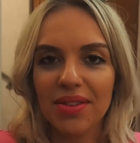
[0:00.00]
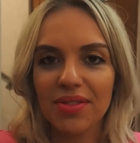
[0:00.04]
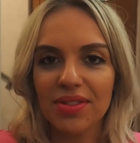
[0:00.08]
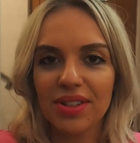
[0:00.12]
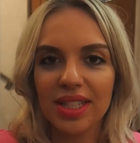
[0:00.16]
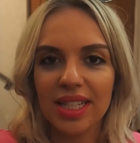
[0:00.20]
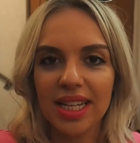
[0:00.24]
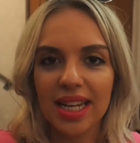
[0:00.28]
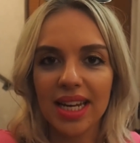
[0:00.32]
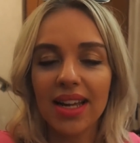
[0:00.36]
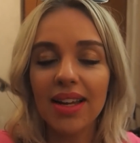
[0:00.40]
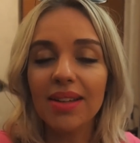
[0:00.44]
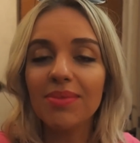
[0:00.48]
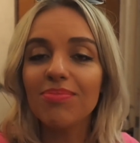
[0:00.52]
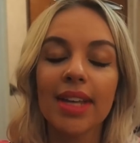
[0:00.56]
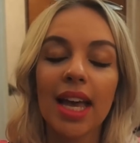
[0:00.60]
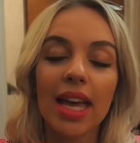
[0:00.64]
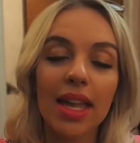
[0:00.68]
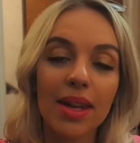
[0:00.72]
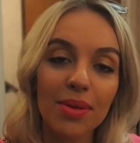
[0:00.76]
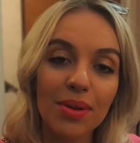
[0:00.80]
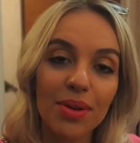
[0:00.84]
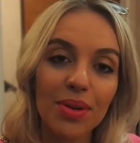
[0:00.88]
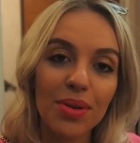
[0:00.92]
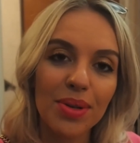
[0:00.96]
Dinner.
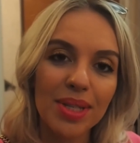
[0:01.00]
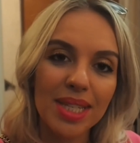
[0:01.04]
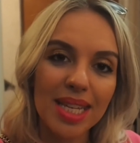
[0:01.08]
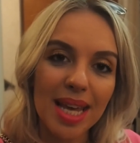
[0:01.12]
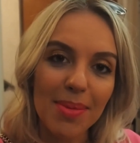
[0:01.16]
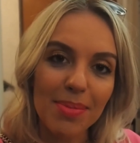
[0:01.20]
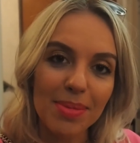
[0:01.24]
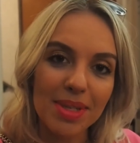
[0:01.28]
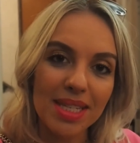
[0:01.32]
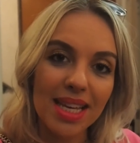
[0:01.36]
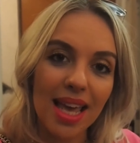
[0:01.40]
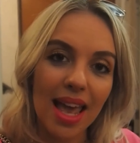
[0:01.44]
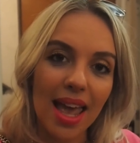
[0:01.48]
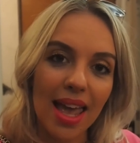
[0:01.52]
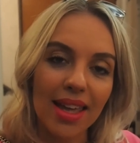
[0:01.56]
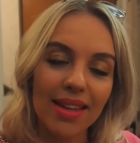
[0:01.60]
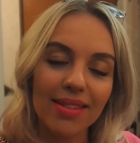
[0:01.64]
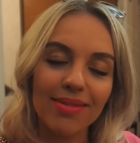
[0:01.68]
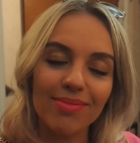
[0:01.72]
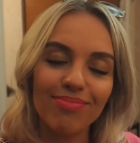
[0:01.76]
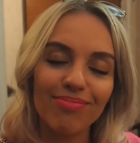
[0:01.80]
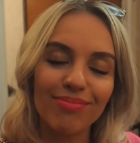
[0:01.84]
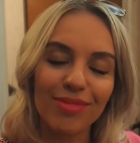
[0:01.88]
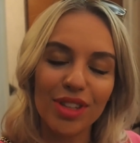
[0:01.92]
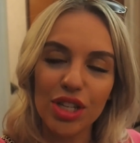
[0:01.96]
I'm going to attempt to get
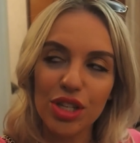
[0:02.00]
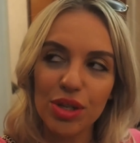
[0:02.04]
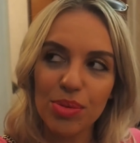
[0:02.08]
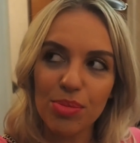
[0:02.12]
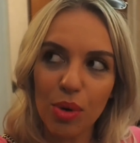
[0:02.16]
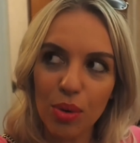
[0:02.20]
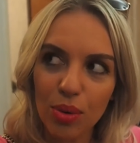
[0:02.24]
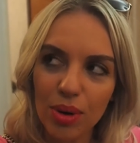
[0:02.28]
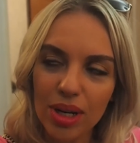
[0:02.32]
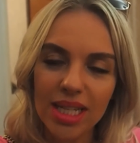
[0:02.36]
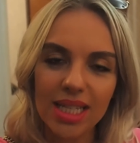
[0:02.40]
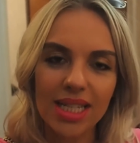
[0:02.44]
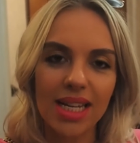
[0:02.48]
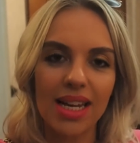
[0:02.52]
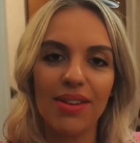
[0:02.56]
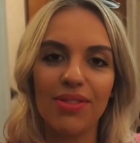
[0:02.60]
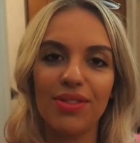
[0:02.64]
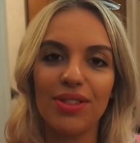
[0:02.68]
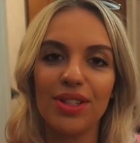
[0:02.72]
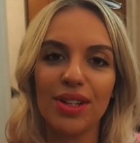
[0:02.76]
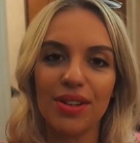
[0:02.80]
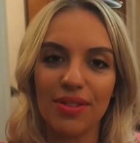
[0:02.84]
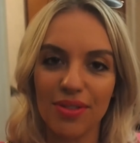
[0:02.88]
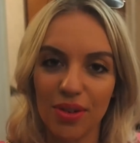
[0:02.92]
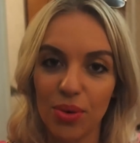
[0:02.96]
in the smallest
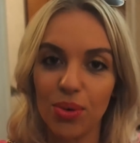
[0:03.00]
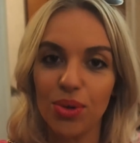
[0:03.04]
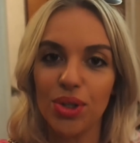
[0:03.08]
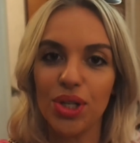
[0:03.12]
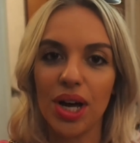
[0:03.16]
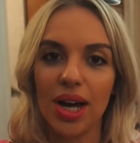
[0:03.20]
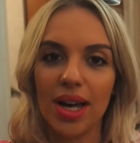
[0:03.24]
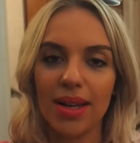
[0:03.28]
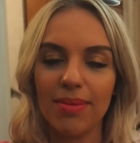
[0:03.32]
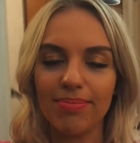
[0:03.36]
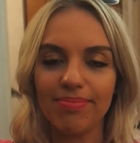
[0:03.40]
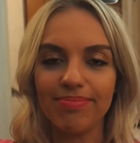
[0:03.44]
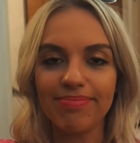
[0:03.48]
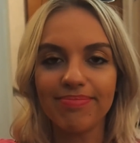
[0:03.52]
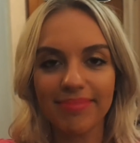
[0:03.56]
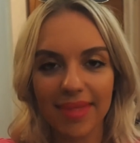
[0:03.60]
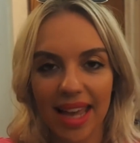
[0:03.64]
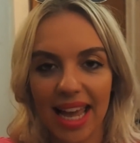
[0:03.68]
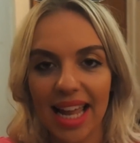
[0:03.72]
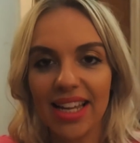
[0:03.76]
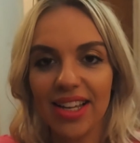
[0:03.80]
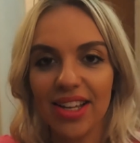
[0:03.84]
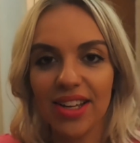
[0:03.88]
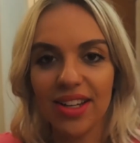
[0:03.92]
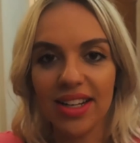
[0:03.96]
lift of all time
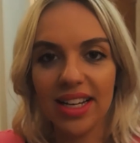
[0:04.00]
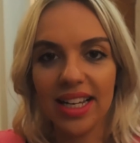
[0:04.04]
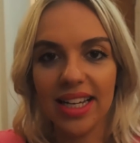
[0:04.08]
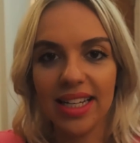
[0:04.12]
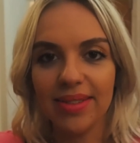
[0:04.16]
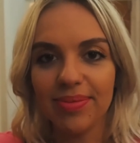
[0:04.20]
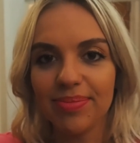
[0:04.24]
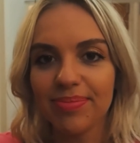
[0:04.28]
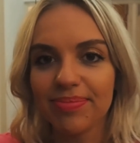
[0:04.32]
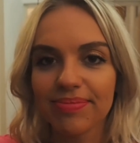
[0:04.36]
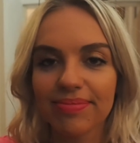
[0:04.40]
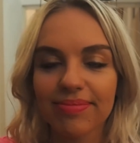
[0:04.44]
elegantly.